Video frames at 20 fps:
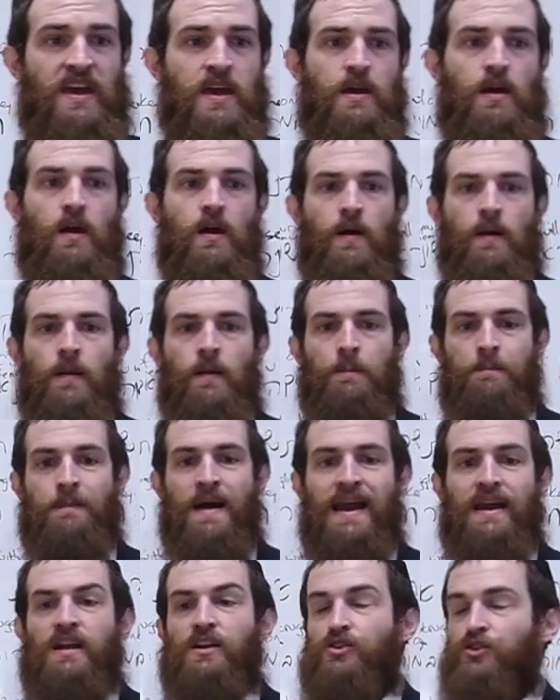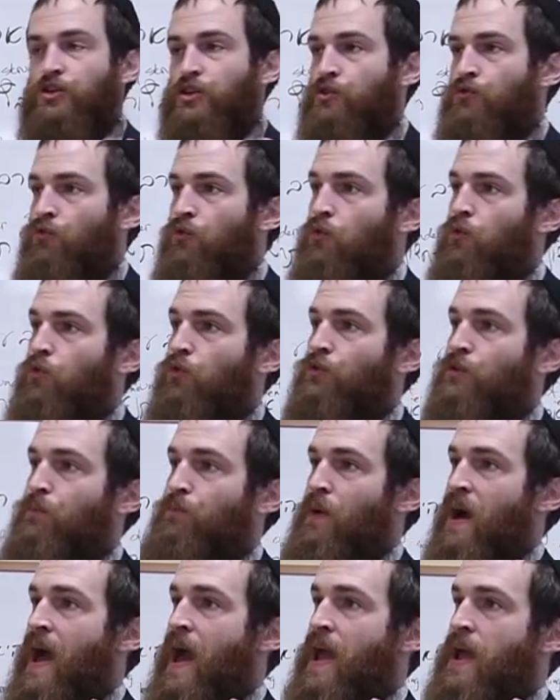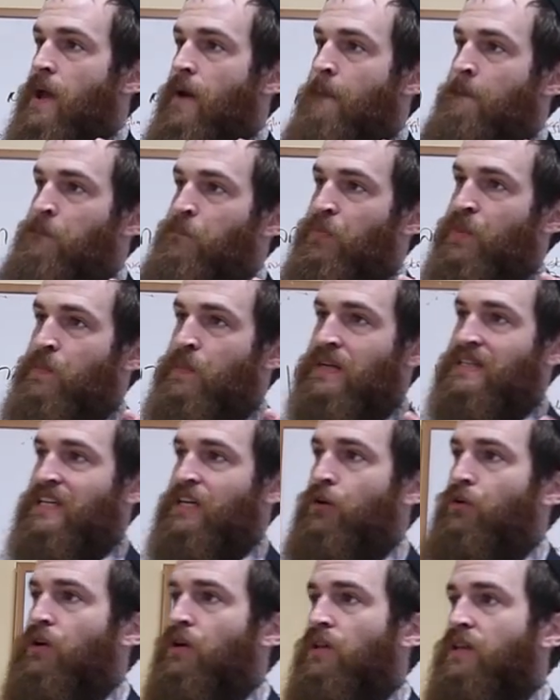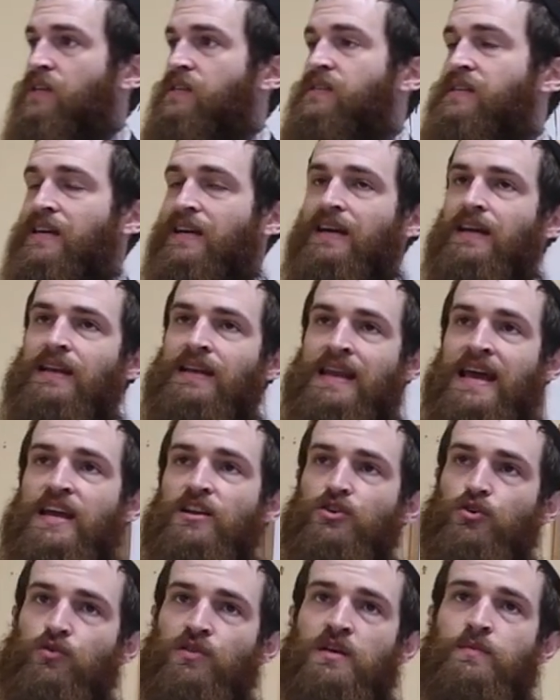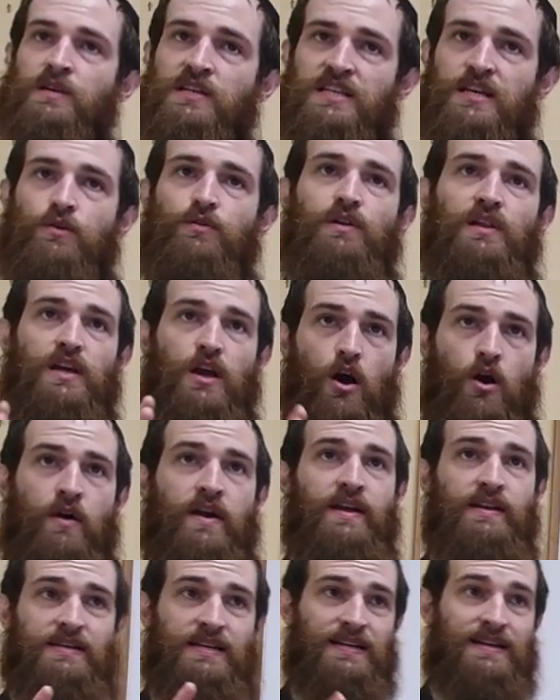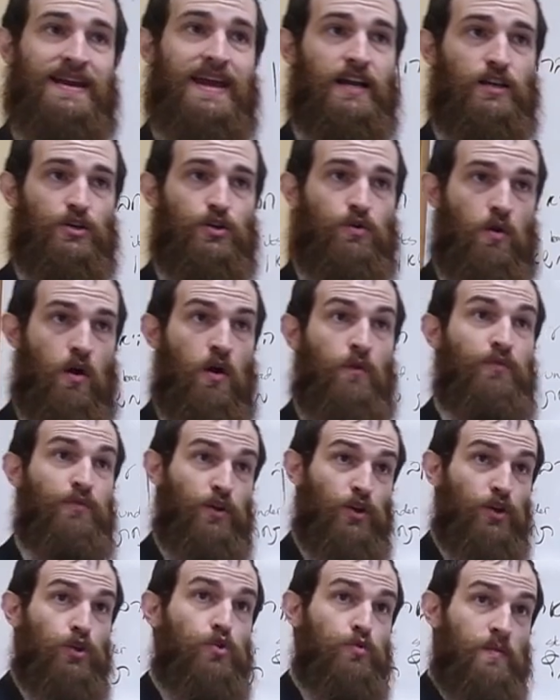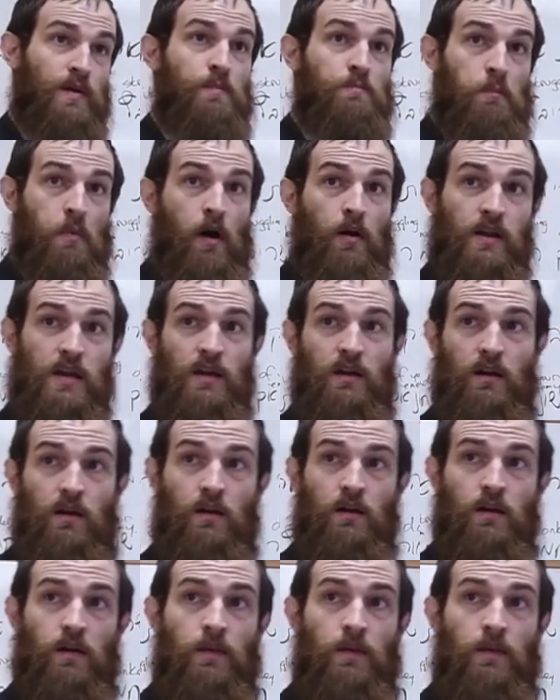be managed and ruled by the materialistic nature and the materially oriented nature of the human body.